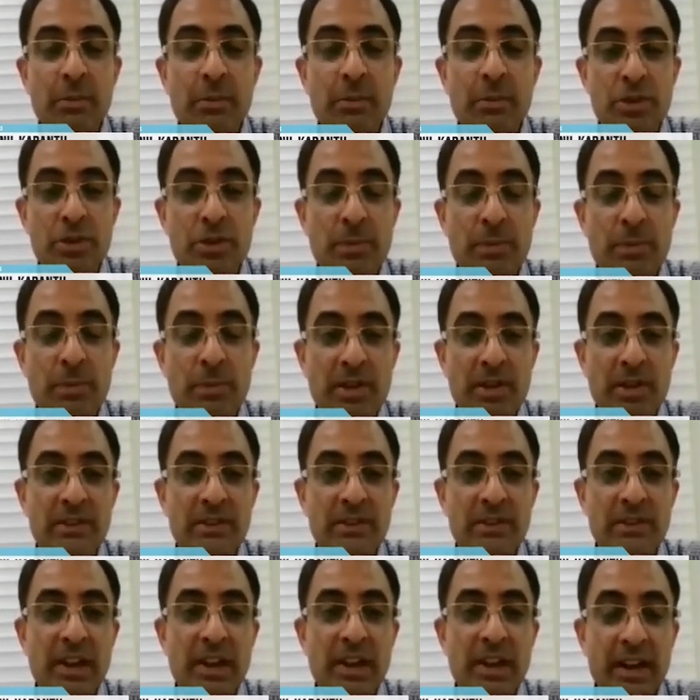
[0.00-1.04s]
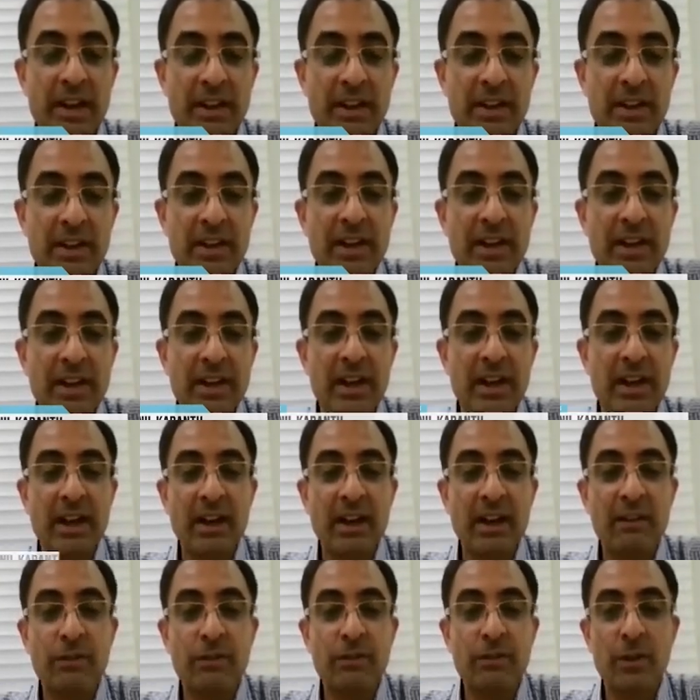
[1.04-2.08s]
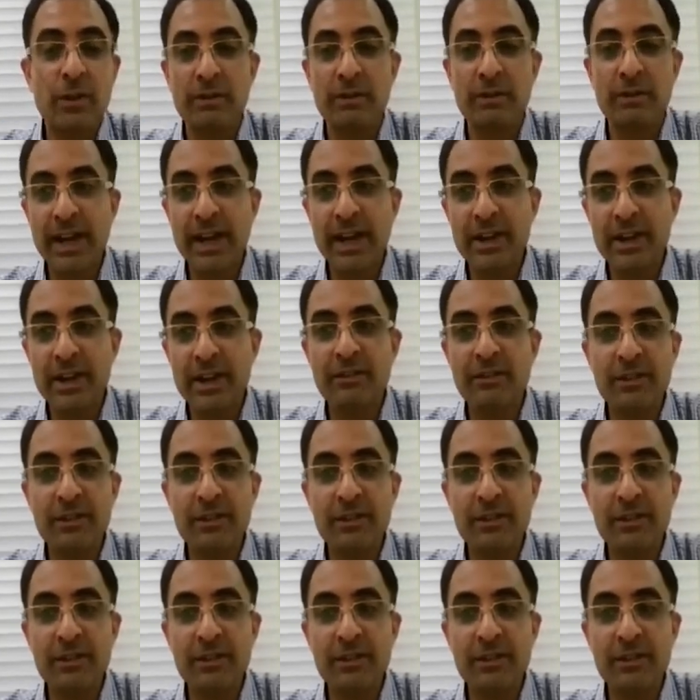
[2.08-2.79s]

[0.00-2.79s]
most part of the lung for a variety of